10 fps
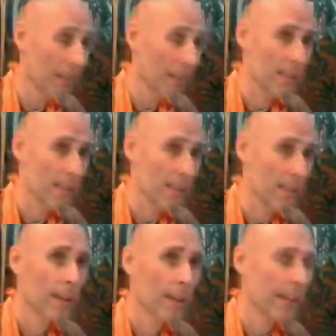it has,
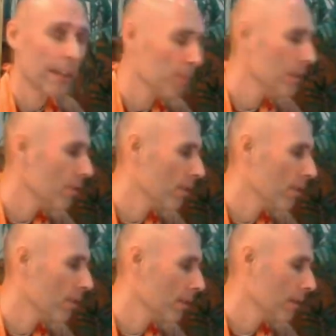if
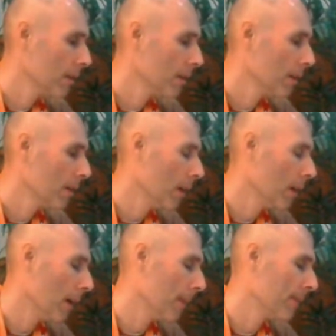we don't
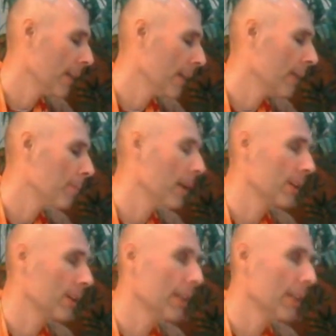
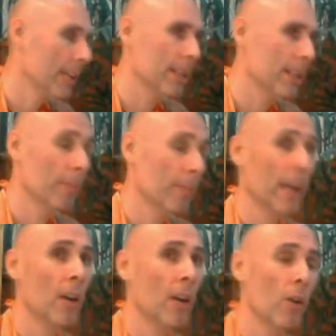take part in it
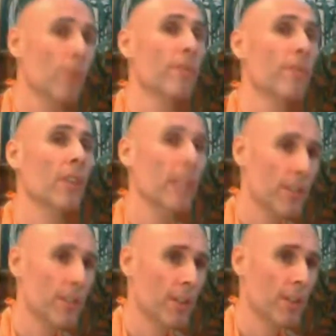by our own
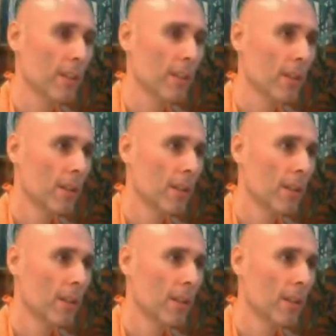volition,